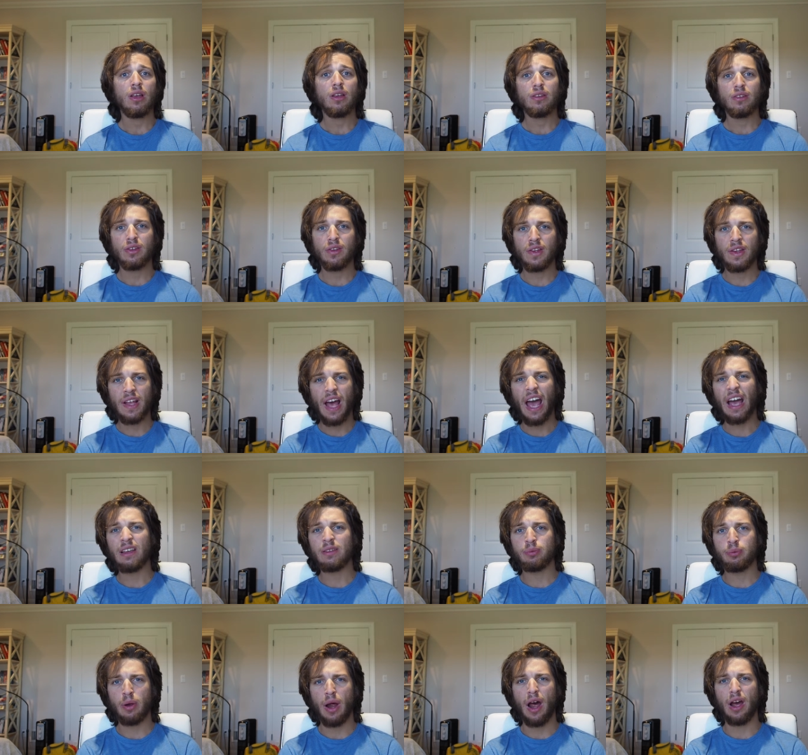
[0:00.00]
So the
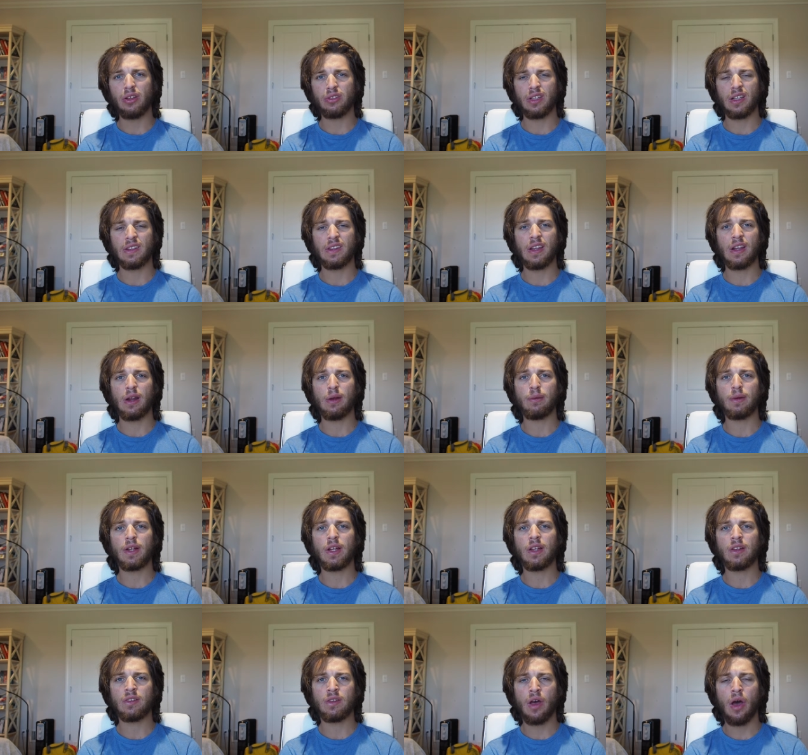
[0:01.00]
next project that I'm
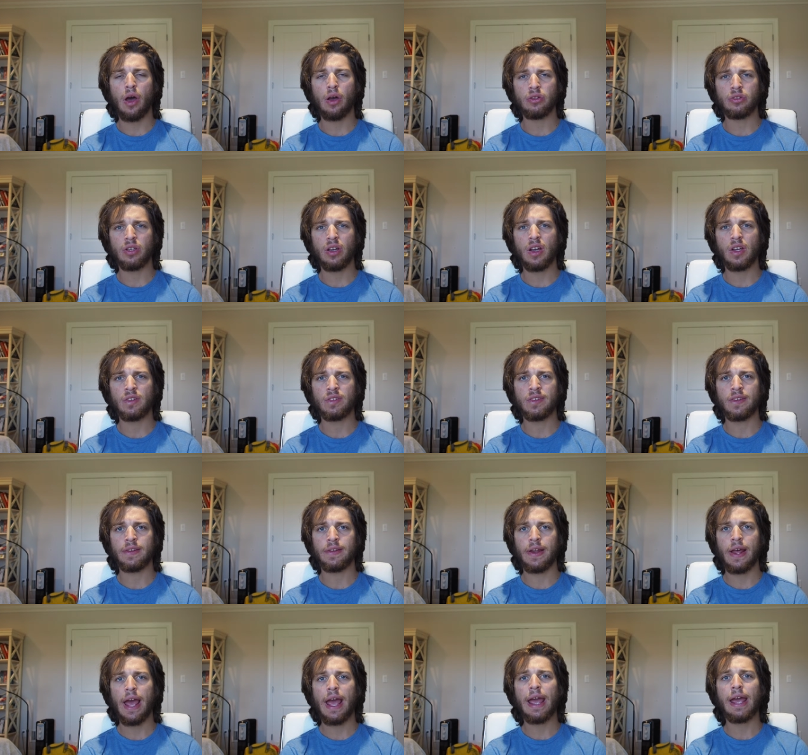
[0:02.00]
going to touch on
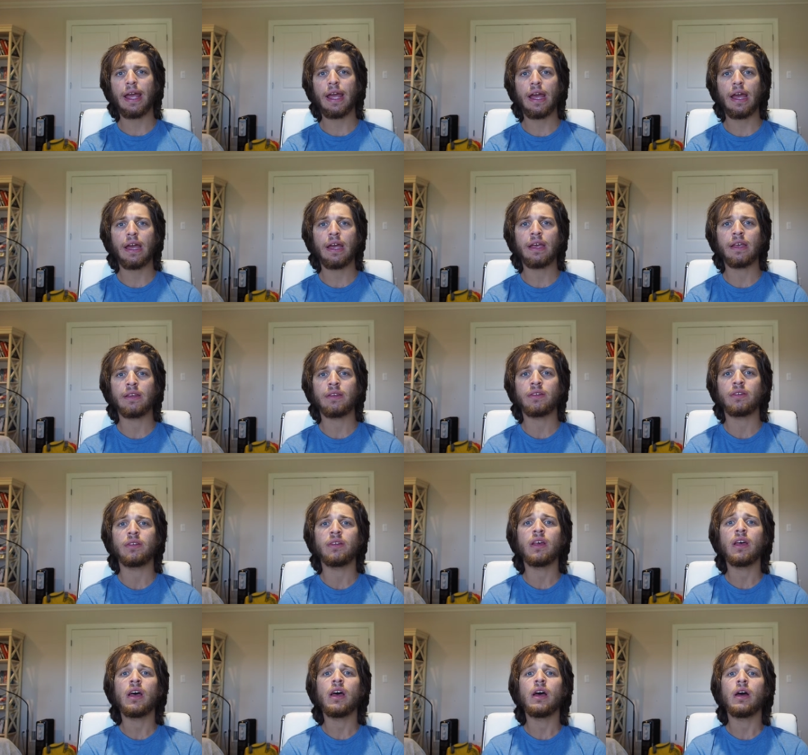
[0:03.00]
today
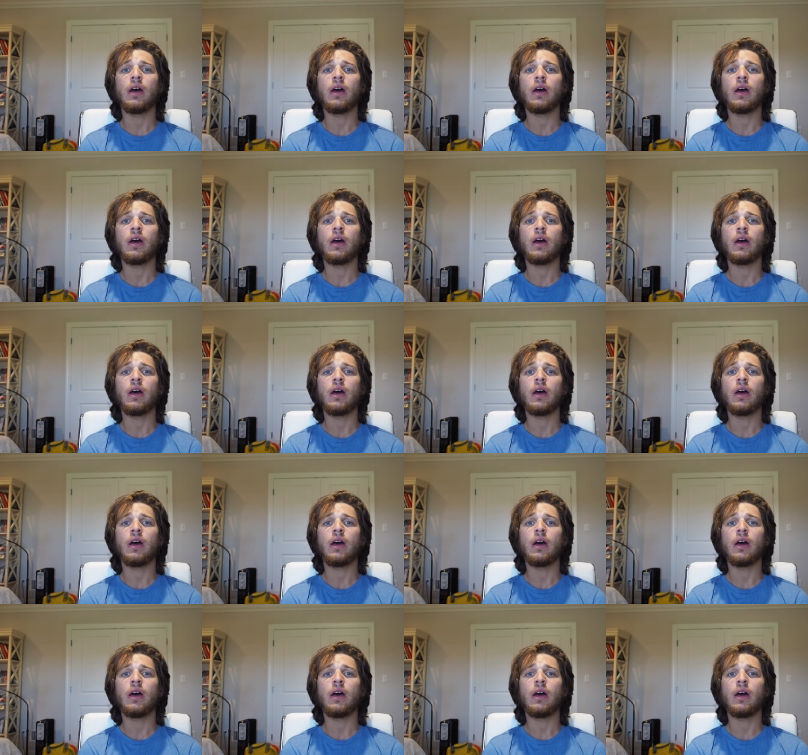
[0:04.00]
is